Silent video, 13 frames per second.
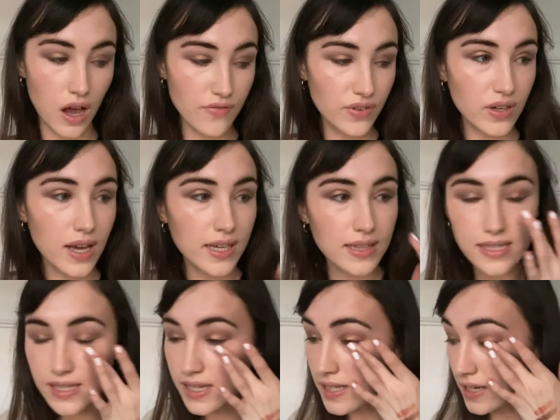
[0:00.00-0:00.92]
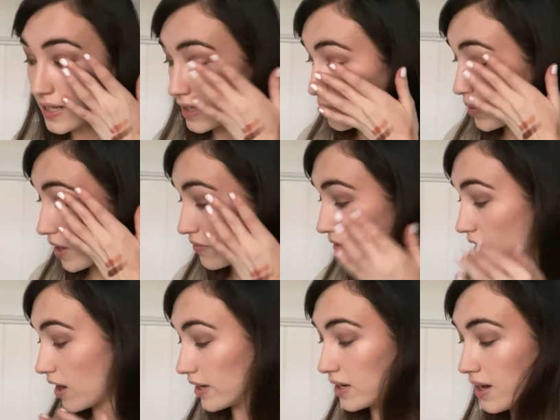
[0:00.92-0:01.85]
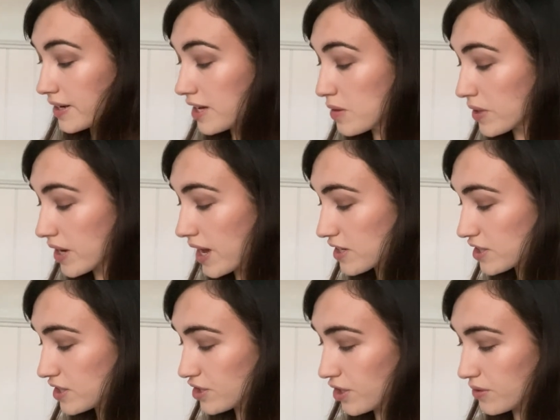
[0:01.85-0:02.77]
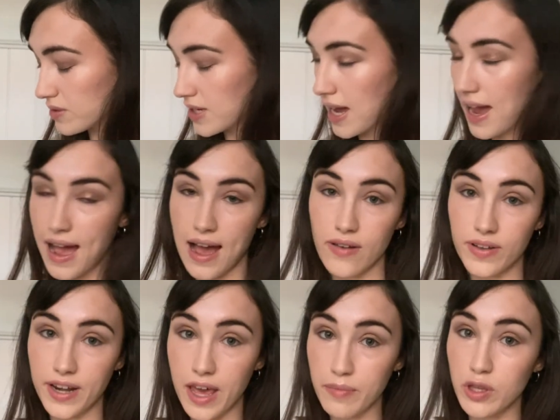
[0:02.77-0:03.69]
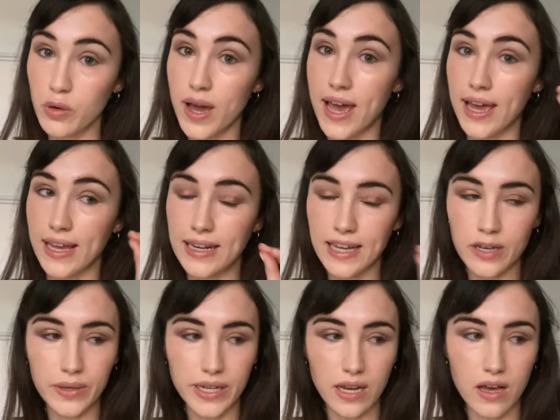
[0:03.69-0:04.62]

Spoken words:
I feel like this needs a little bit of eyeliner, but I actually don't have an MUA liquid